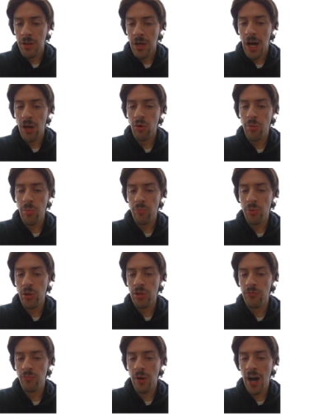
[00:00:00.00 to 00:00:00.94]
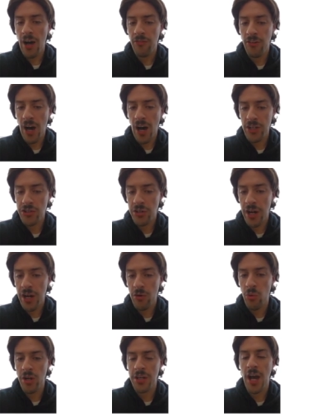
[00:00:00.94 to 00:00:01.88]
I would have been put in foster care.
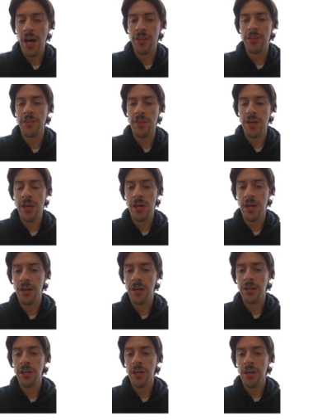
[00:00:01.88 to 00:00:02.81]
I would have gotten the uh,